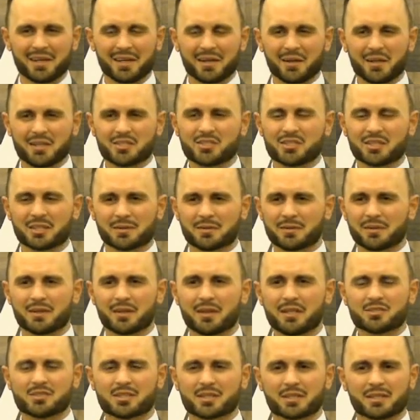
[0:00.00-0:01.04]
Listen.
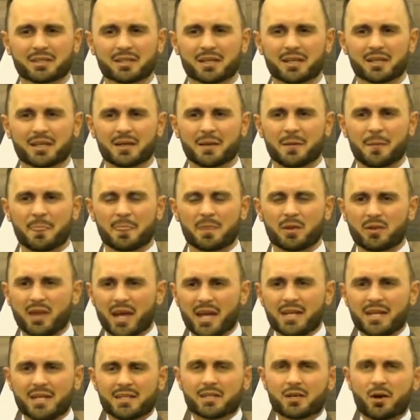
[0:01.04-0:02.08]
Do they
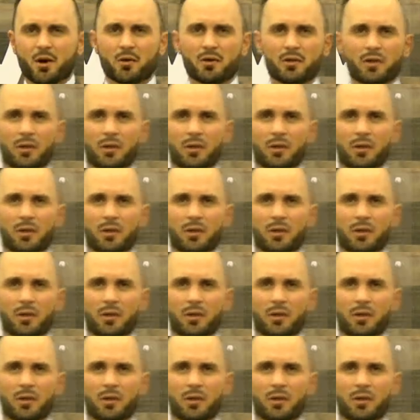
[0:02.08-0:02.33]
need to go to